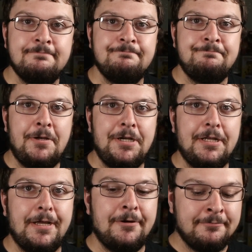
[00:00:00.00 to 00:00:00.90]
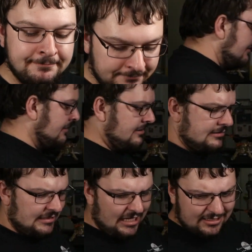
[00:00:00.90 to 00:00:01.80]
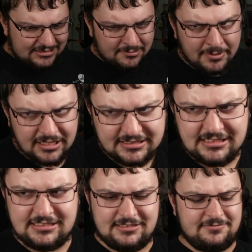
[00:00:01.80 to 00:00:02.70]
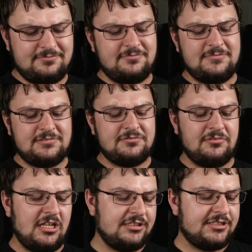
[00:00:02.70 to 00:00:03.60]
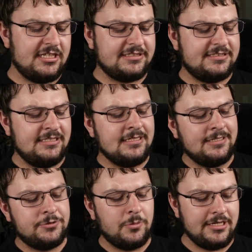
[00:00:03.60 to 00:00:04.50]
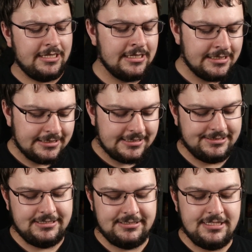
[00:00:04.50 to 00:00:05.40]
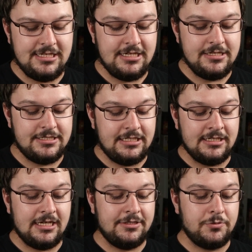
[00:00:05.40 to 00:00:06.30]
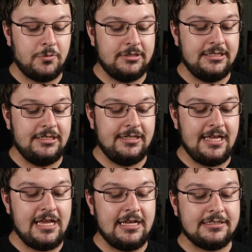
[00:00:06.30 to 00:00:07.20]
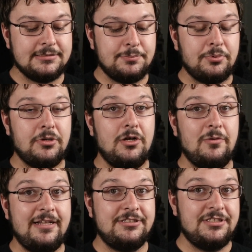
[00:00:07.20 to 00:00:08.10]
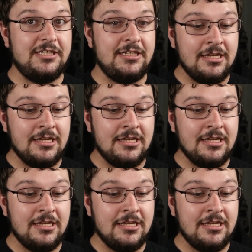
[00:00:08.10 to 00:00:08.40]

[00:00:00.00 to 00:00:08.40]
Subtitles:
there you go. Now let's unbox this Logitech C920. This is the C920X Pro HD.